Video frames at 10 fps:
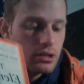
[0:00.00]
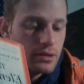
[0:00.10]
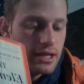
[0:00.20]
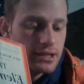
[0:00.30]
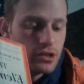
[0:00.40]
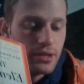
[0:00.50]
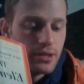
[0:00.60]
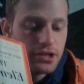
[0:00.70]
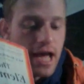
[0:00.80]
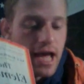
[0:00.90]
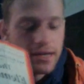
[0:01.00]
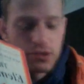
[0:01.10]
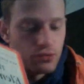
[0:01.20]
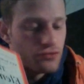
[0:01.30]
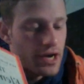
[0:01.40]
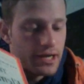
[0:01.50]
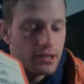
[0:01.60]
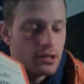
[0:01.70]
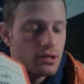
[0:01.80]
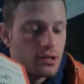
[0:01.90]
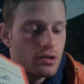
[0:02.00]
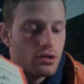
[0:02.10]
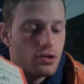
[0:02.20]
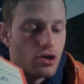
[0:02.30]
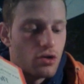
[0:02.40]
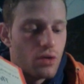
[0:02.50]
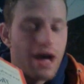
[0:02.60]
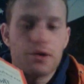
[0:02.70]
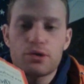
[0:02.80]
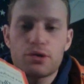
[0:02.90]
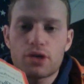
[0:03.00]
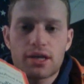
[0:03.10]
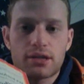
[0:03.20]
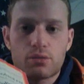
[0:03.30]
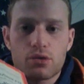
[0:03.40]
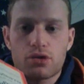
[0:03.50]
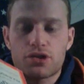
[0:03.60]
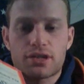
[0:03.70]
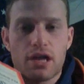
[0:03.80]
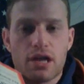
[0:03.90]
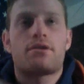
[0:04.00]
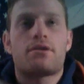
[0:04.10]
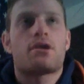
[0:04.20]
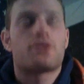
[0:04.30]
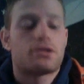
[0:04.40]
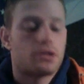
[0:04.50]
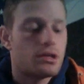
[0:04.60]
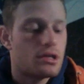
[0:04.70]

Okay, so is your attitude right? How are you looking at the world, yourself, and others?